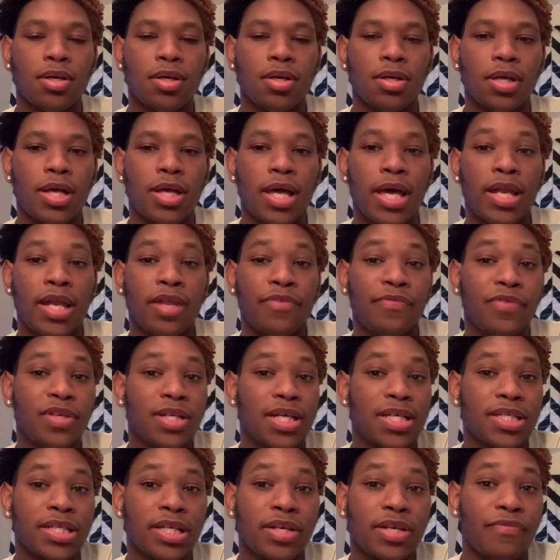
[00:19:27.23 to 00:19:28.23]
And if it
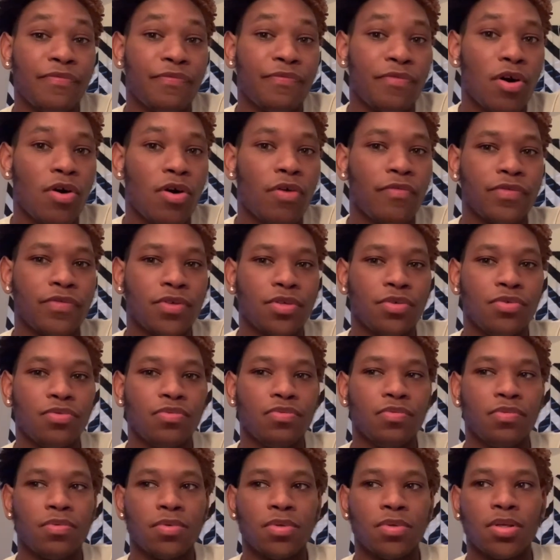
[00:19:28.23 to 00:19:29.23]
doesn't involve you,
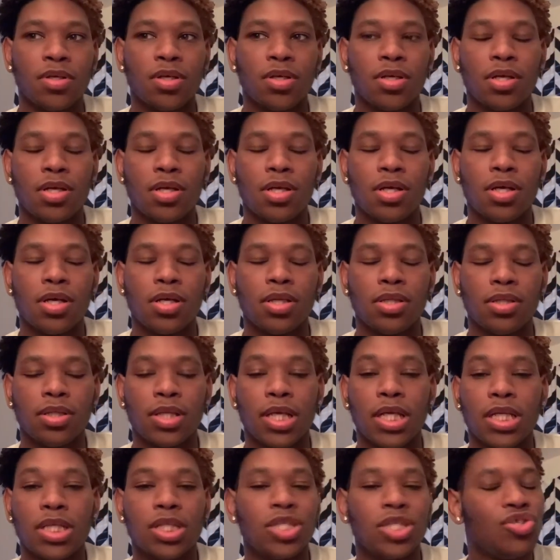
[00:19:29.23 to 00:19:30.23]
then
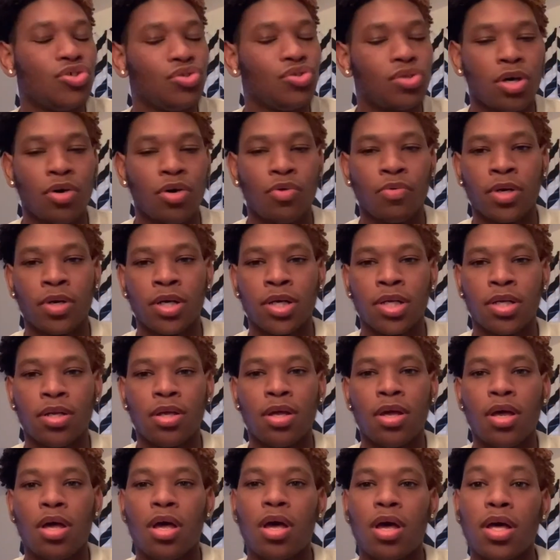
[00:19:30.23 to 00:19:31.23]
you know what?
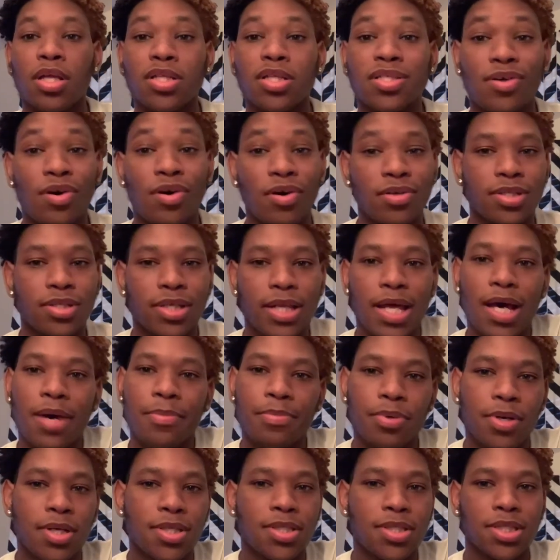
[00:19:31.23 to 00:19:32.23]
Talk to that
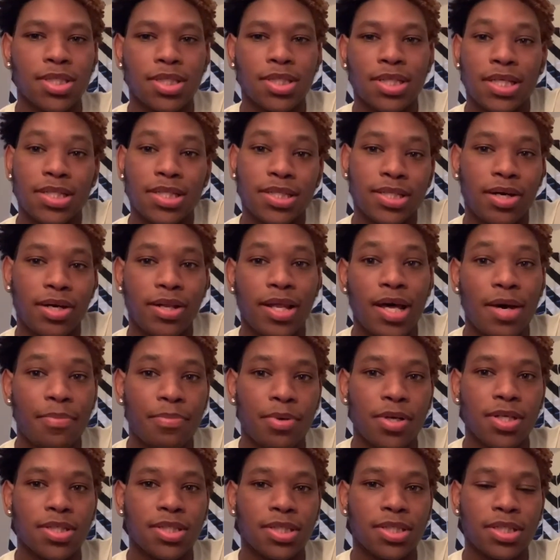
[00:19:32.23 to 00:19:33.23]
person and tell that
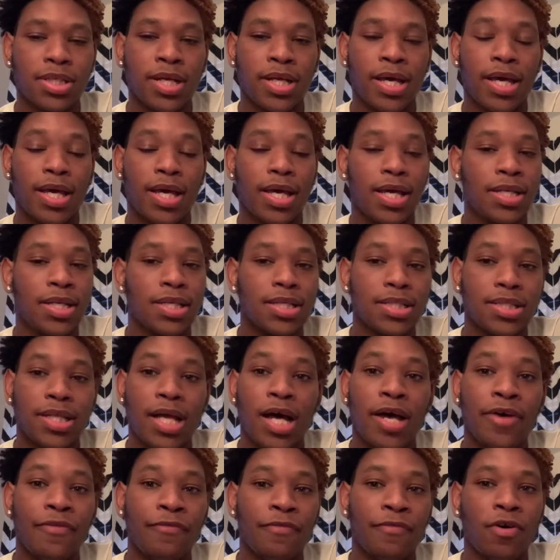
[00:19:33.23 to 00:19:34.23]
person that it does not
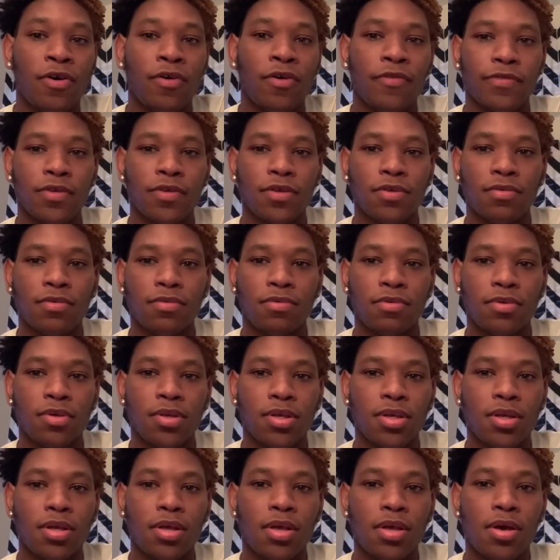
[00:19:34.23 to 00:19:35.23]
involve you.
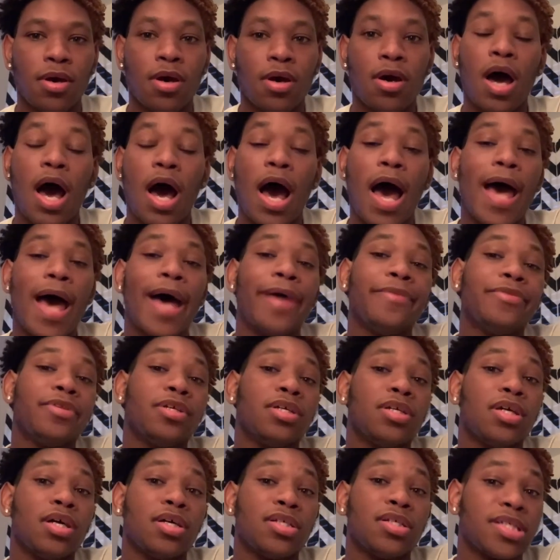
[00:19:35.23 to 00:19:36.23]
I had to
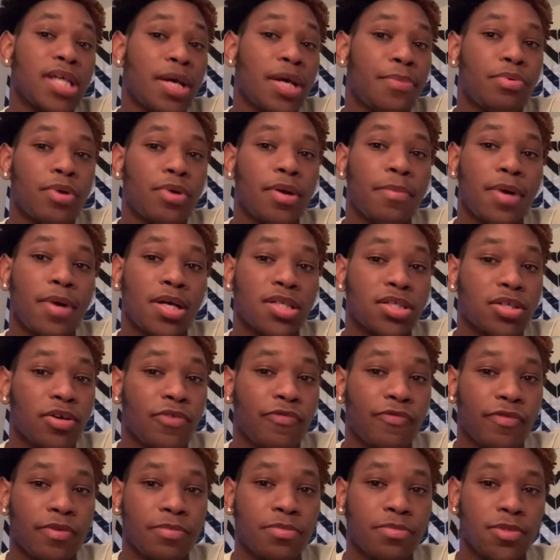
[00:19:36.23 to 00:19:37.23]
go separate myself
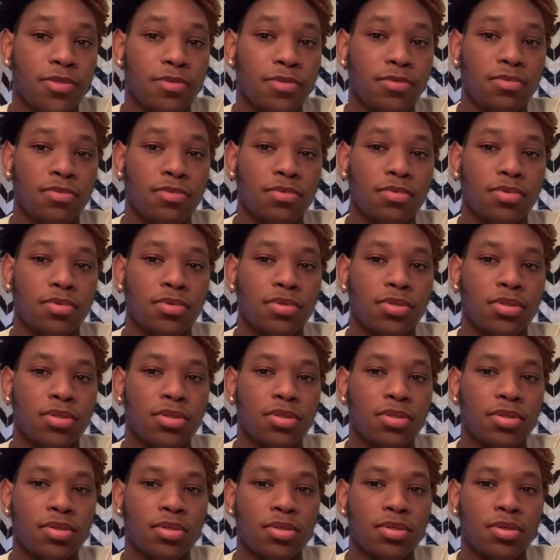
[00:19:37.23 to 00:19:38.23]
from you
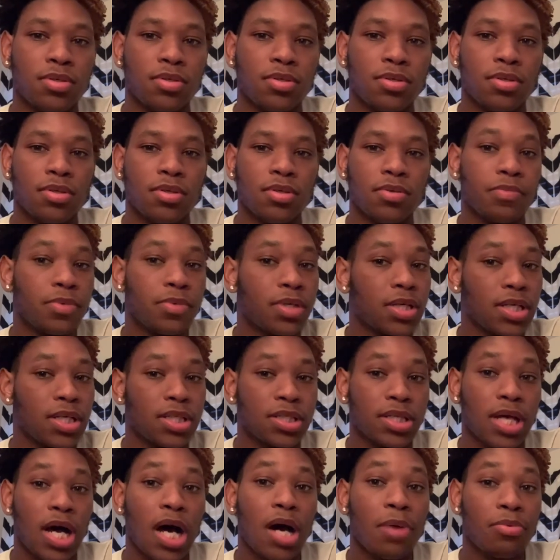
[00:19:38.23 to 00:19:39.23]
because
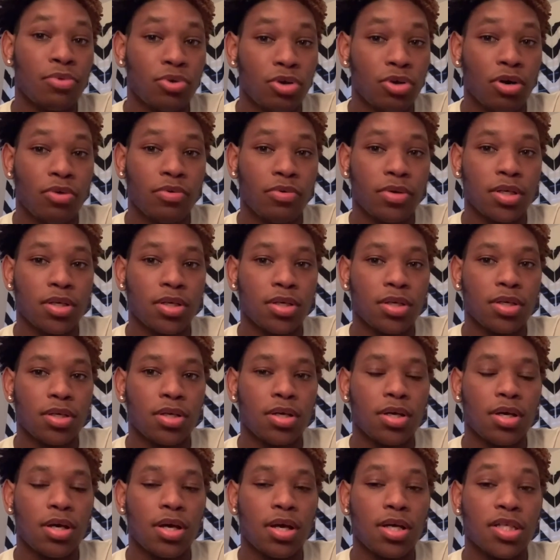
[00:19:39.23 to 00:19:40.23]
I'm growing
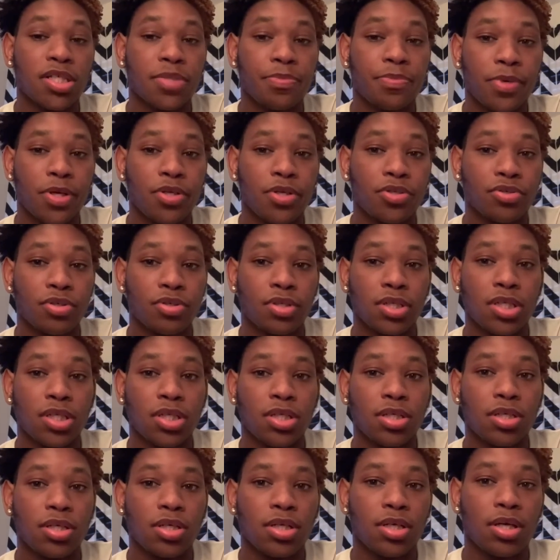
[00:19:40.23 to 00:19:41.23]
spiritually
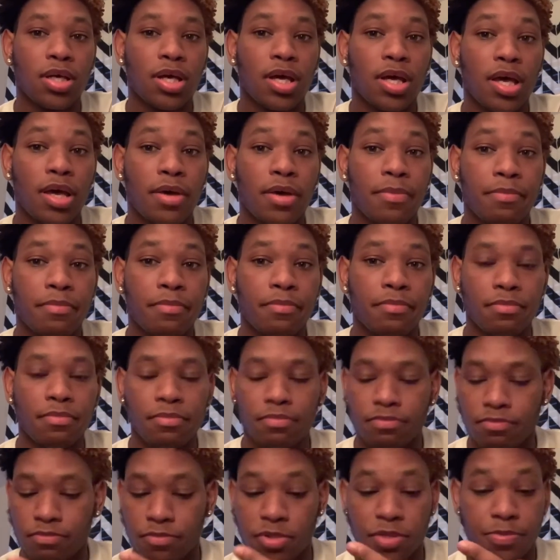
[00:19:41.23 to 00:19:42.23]
and
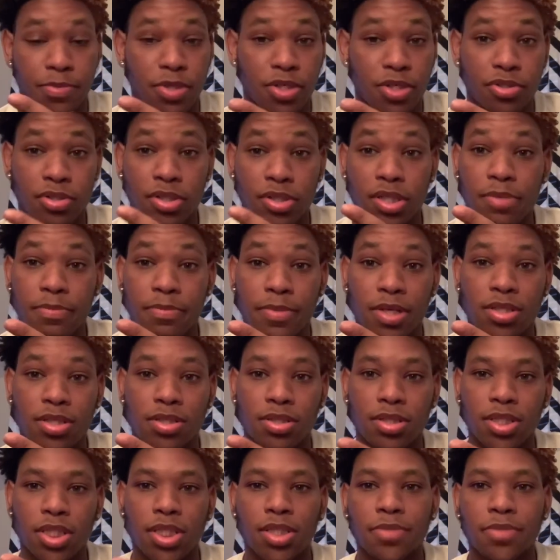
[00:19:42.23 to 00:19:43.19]
mentally.